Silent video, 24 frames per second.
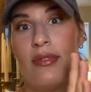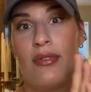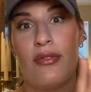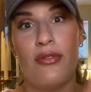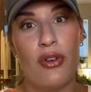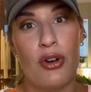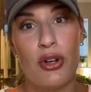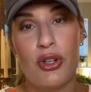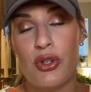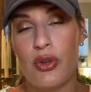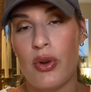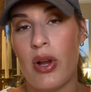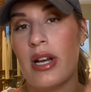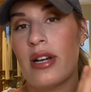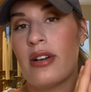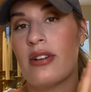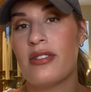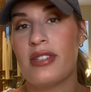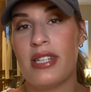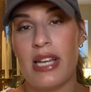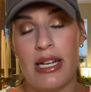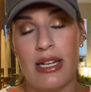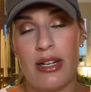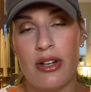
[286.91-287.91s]
first grader,
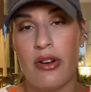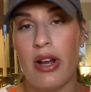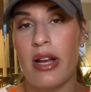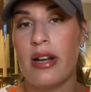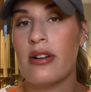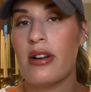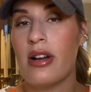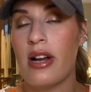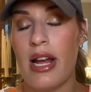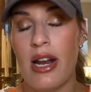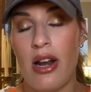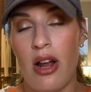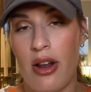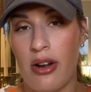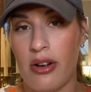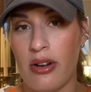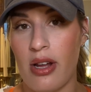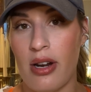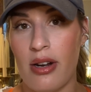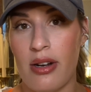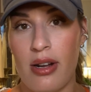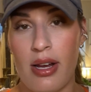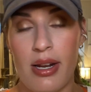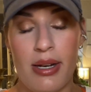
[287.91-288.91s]
second grader, and on and
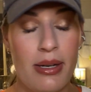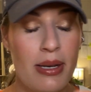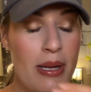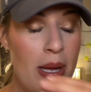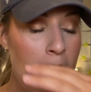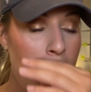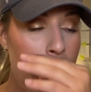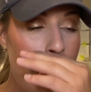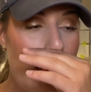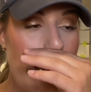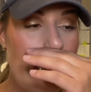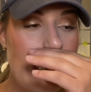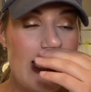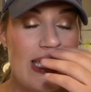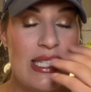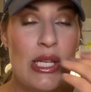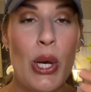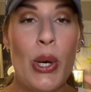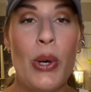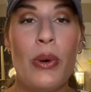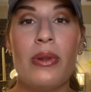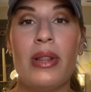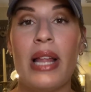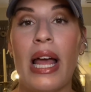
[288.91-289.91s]
on and on.
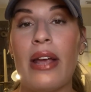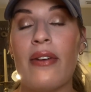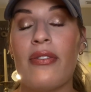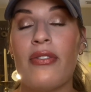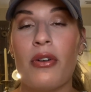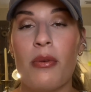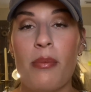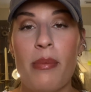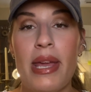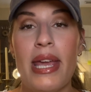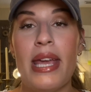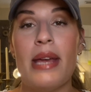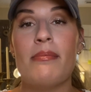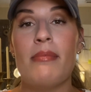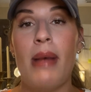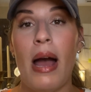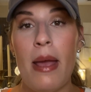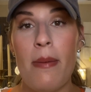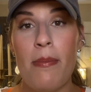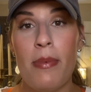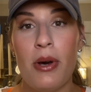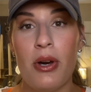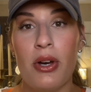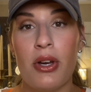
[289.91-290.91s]
So, like for me in my
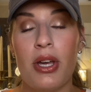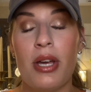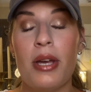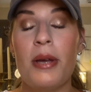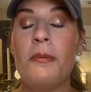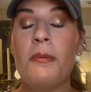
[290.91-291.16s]
book,